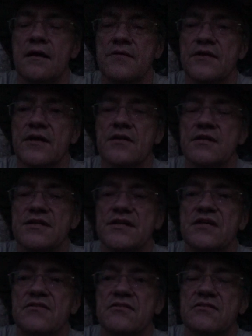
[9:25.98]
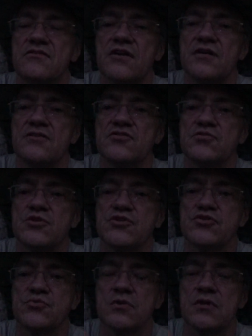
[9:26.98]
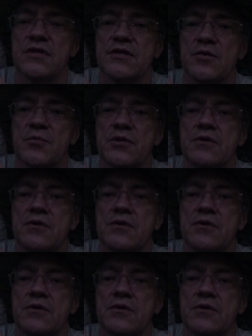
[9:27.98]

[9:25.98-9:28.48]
And LEDs inside the switches will light up.